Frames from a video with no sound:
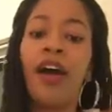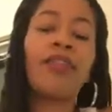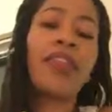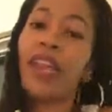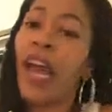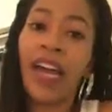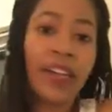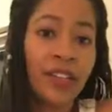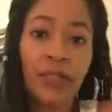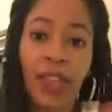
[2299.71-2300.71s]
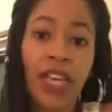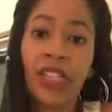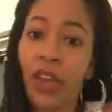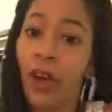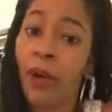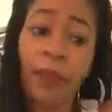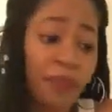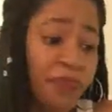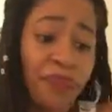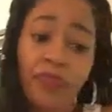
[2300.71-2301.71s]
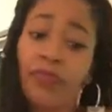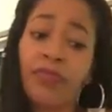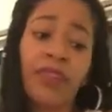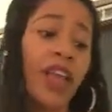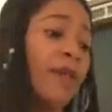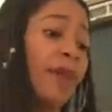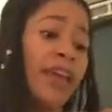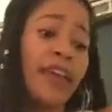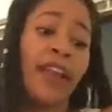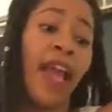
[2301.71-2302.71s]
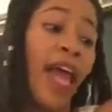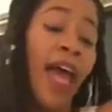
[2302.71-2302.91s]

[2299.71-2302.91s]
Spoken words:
Only God can do that. So, I mean,